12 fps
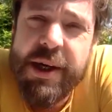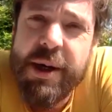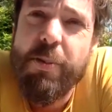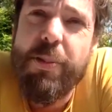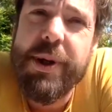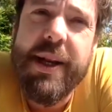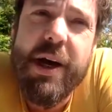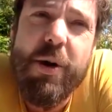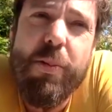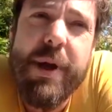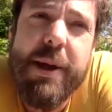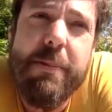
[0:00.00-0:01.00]
but now
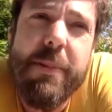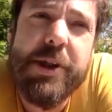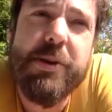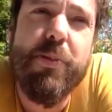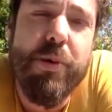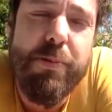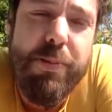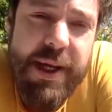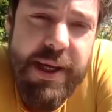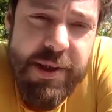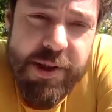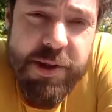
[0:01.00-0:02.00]
may much more
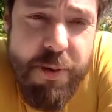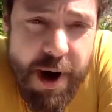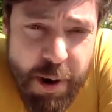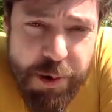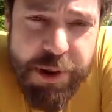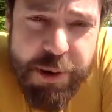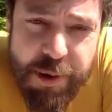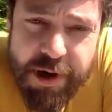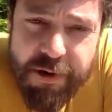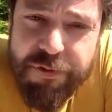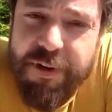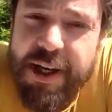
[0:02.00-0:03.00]
be the drought we
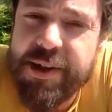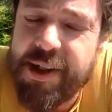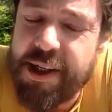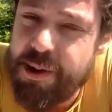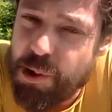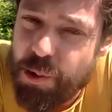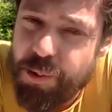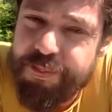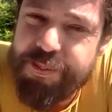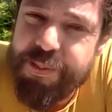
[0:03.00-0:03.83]
are facing to.